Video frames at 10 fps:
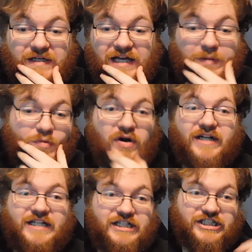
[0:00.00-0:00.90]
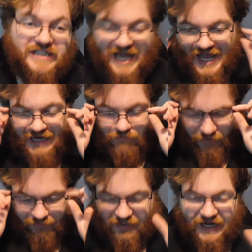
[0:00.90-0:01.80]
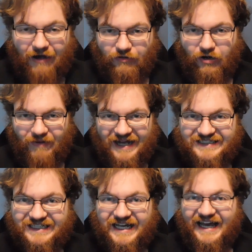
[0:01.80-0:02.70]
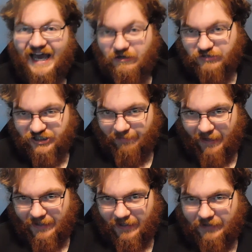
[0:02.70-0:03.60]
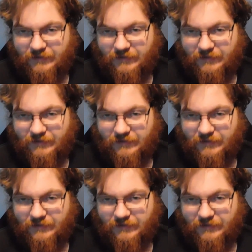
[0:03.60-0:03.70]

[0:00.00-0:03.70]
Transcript: where he teaches Aang what we now know as energy bending.